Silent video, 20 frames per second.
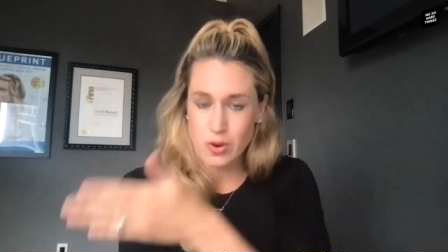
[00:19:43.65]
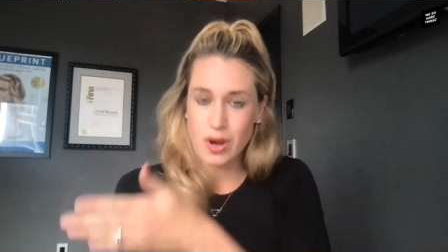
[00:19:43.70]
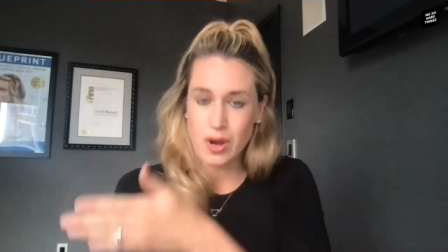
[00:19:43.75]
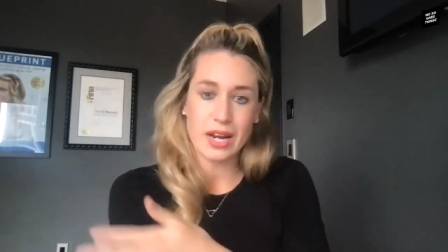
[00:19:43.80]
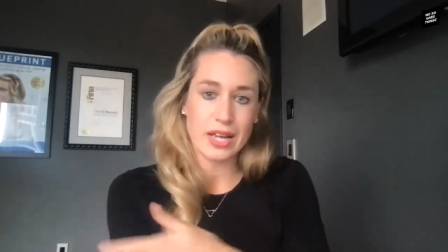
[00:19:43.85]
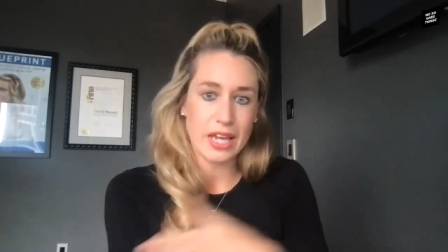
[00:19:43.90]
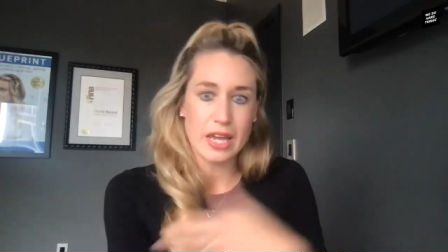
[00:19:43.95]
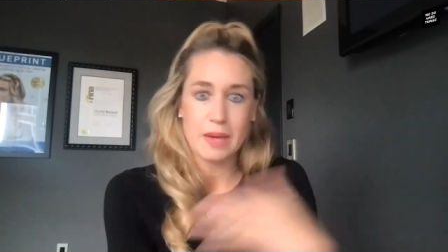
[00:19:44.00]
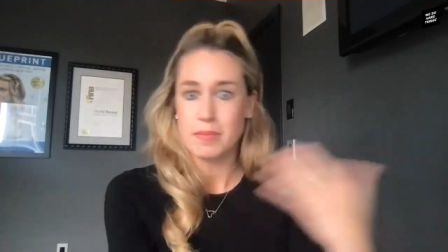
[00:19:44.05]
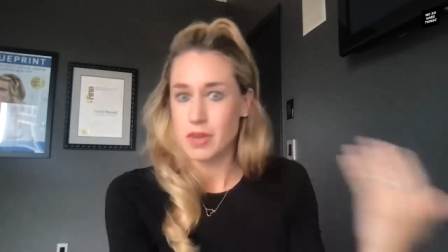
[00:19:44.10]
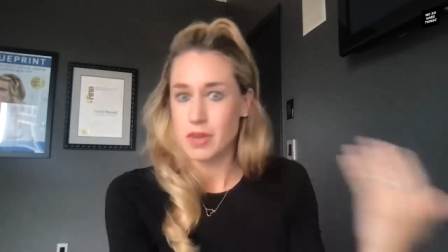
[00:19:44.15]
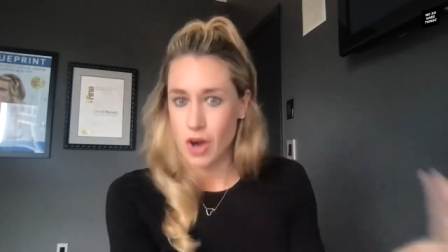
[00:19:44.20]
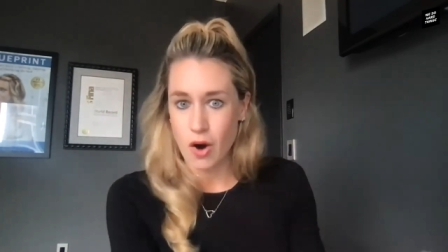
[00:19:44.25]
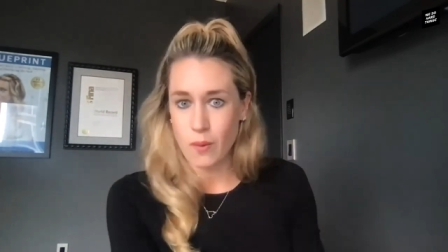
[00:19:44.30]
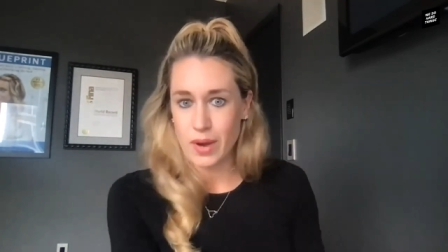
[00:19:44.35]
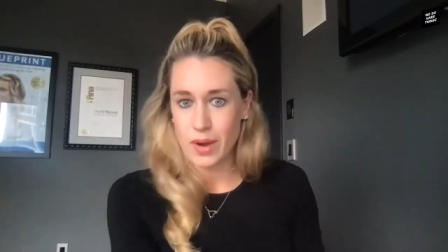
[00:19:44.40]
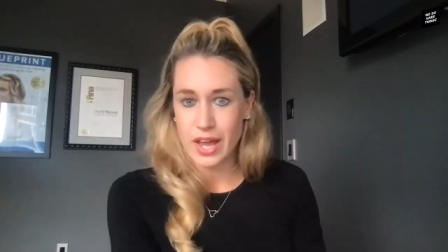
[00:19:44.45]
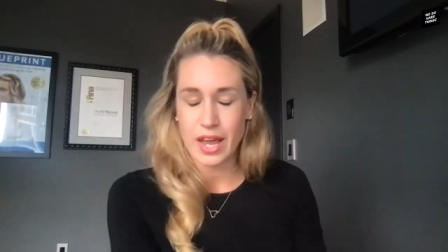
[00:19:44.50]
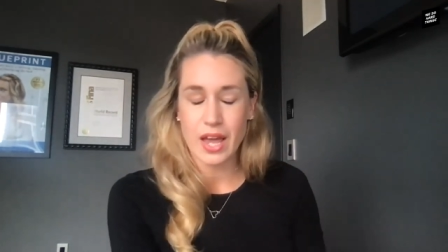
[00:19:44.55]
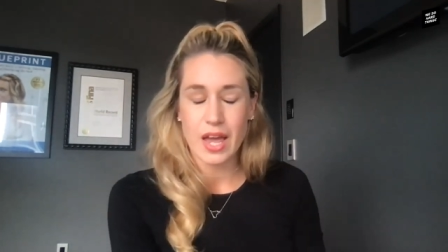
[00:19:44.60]
you got to keep
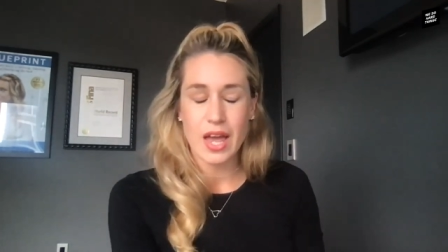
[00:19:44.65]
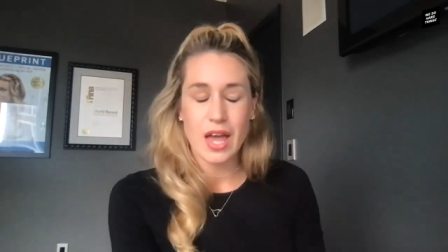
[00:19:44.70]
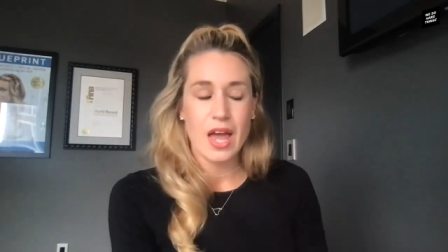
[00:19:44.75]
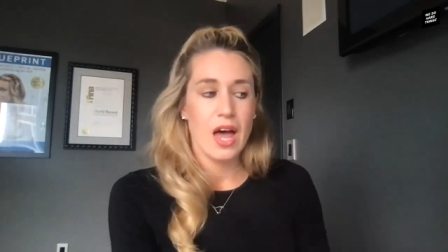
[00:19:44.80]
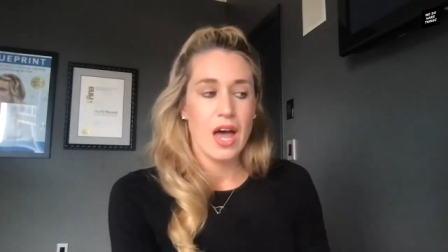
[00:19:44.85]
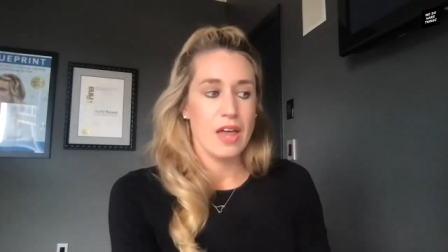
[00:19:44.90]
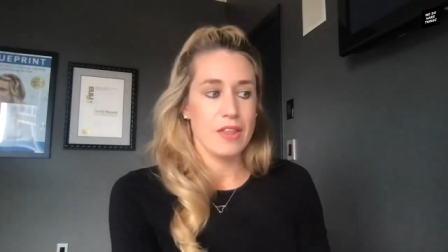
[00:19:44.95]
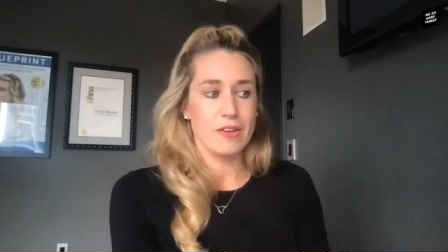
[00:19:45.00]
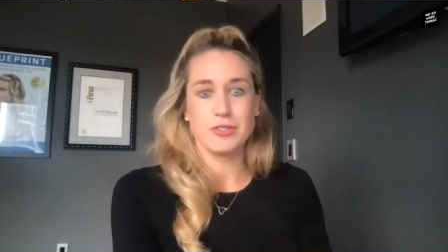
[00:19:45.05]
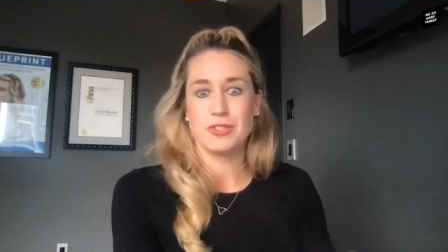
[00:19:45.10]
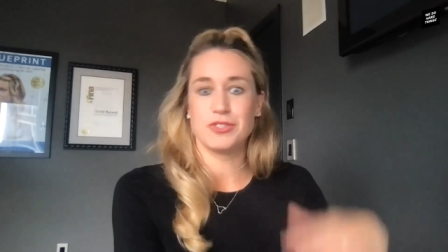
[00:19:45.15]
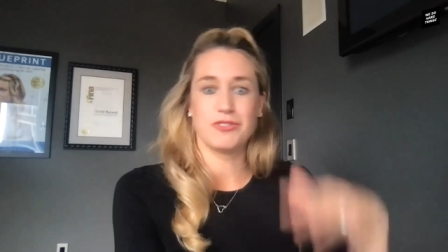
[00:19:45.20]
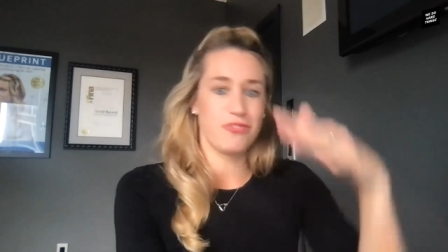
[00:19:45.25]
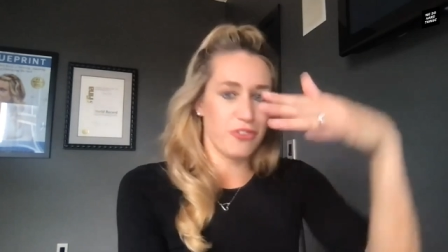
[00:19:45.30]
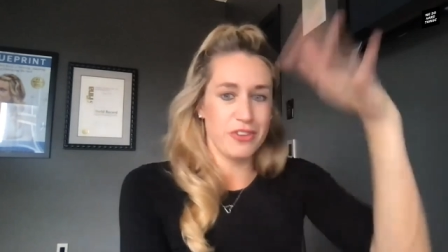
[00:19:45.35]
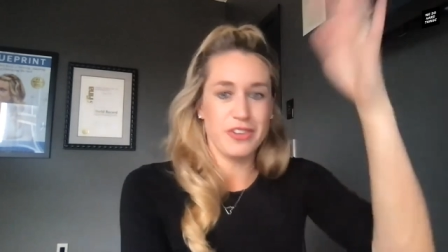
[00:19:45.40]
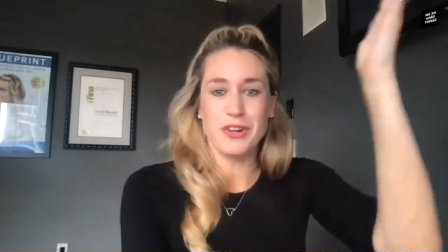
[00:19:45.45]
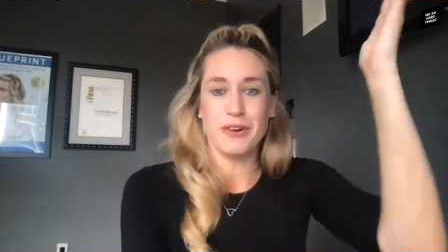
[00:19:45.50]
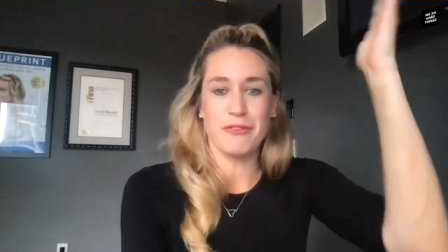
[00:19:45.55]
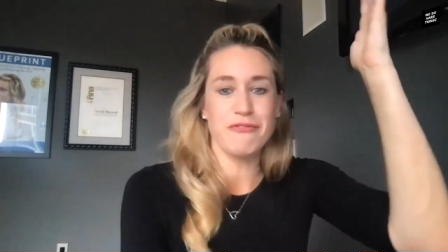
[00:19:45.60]
going there's
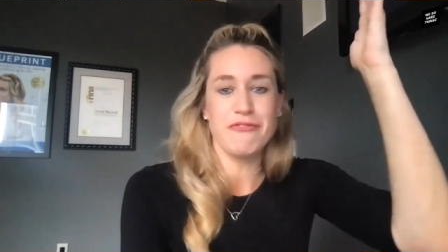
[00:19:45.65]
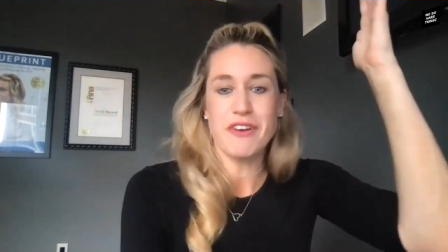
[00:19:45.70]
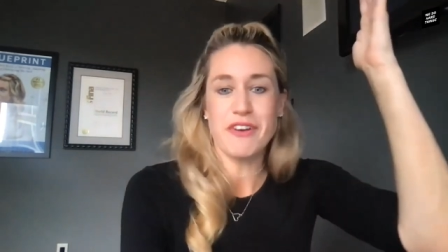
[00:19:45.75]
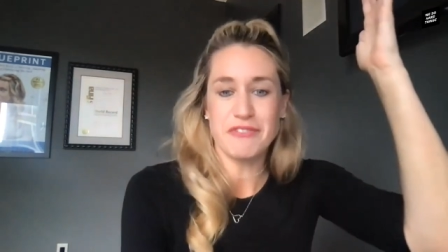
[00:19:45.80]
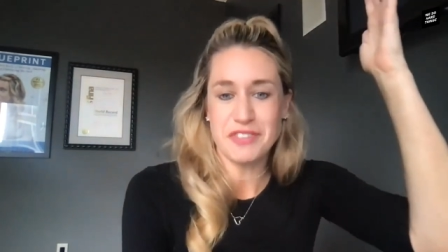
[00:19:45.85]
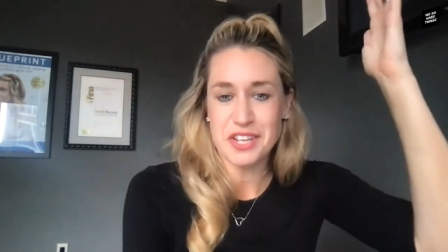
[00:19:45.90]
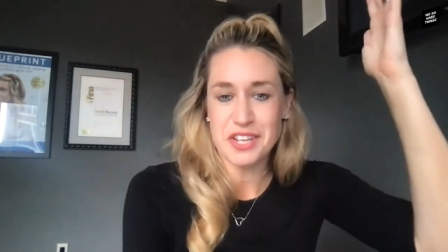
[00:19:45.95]
you know